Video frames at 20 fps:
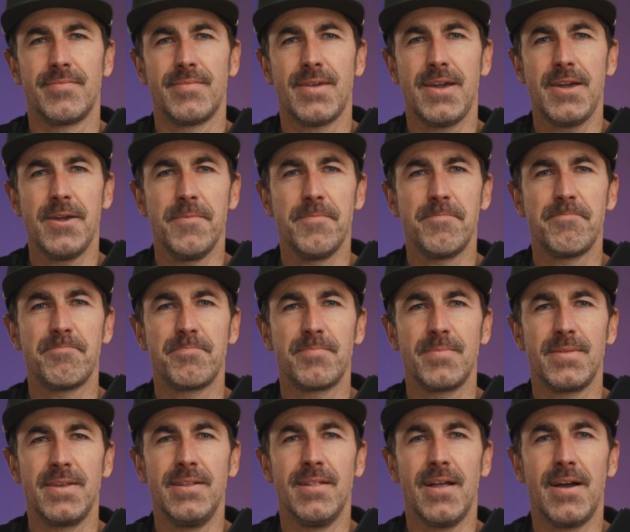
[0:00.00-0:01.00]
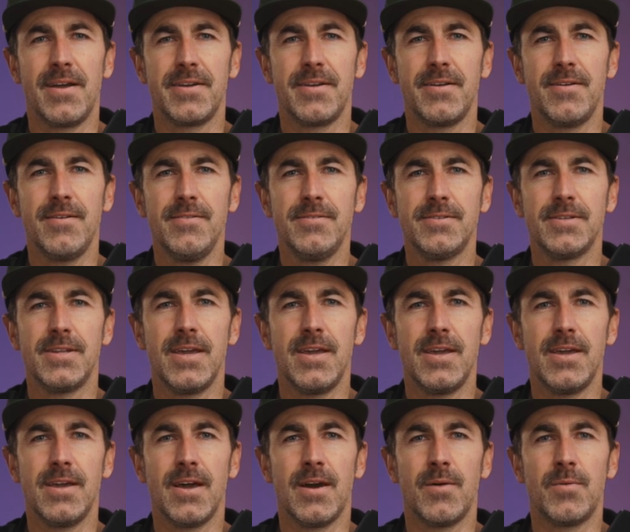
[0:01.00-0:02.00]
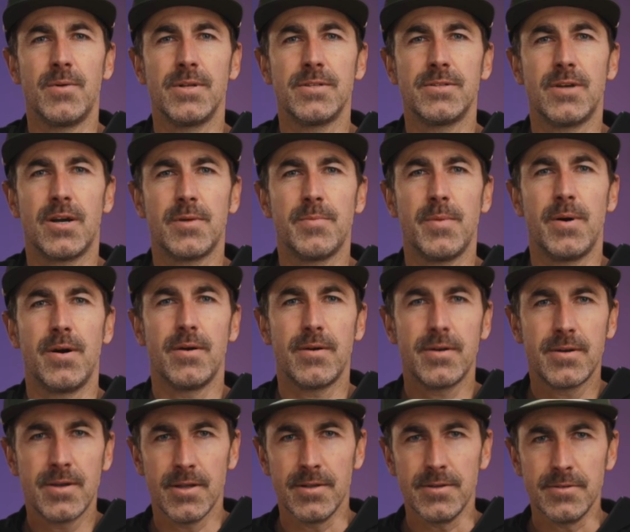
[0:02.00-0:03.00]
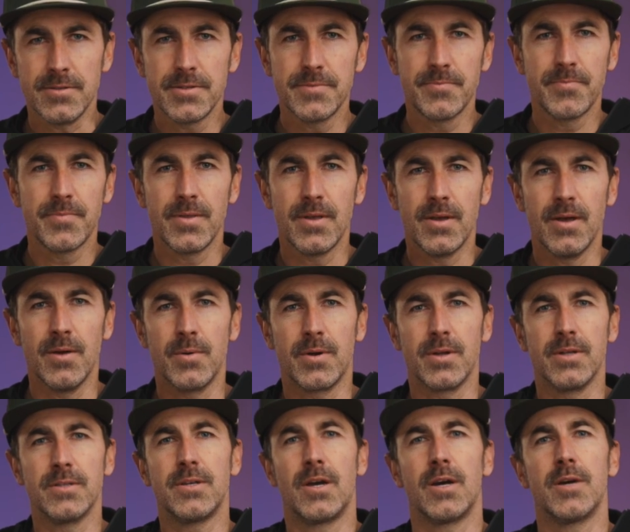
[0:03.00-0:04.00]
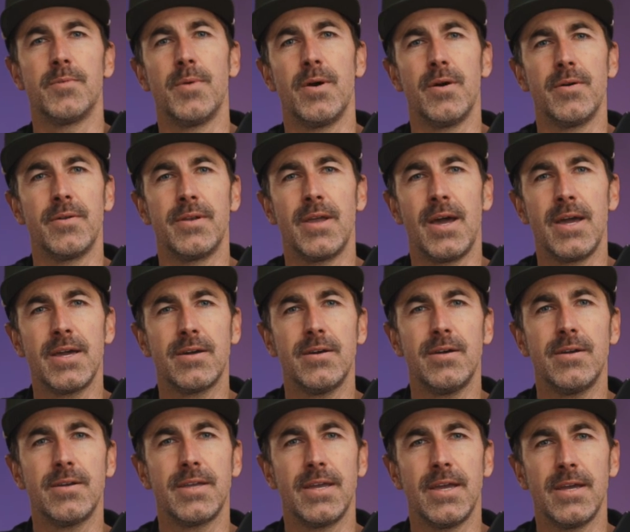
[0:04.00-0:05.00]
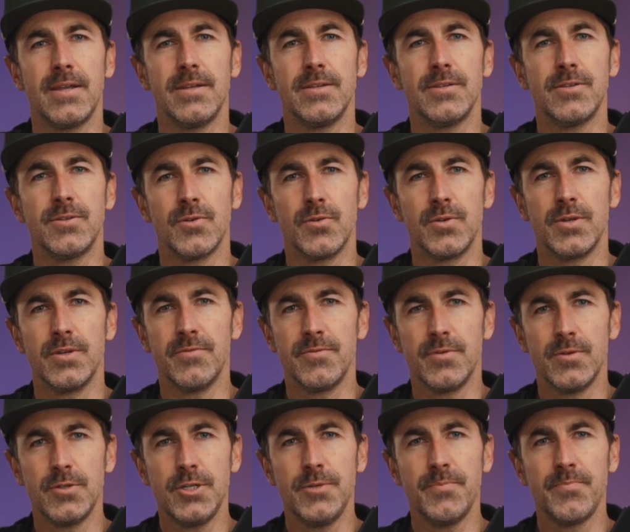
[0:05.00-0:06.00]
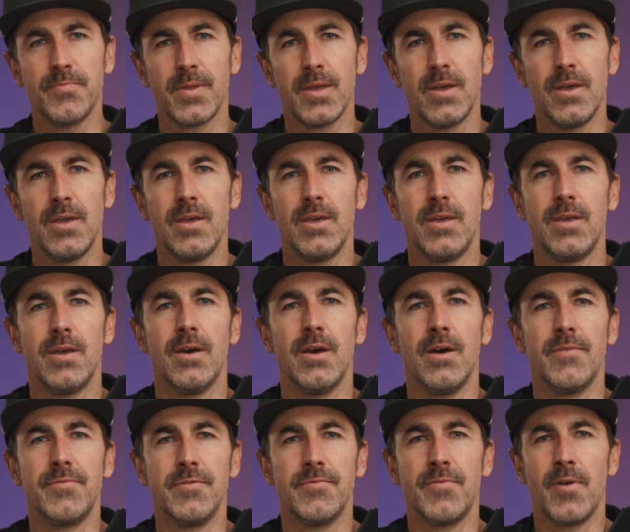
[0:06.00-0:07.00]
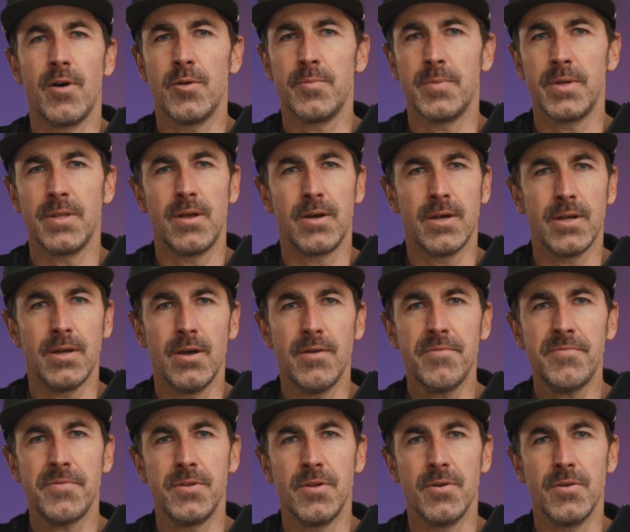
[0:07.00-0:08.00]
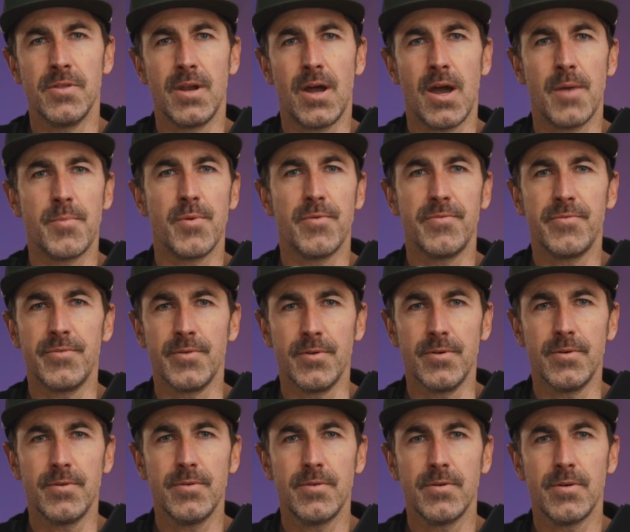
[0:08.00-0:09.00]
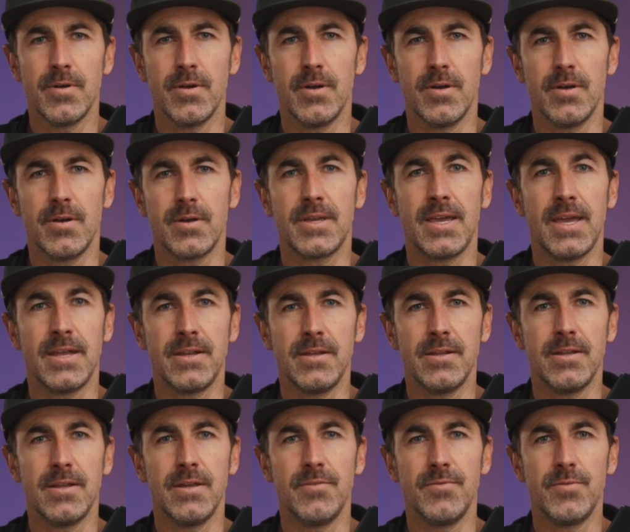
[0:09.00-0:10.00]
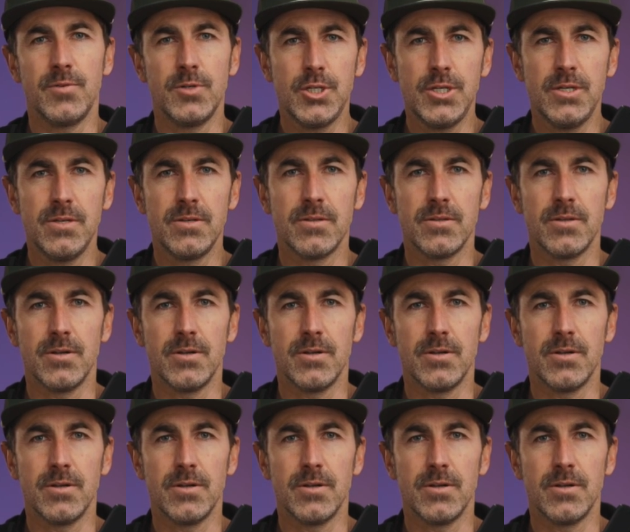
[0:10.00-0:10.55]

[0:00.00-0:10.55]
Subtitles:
Hey, Eli here. Today I want to talk about colors. We're going to talk about Nikon, Canon, Sony, and Fuji. If you follow me long enough, you know that I prefer Canon and Fuji.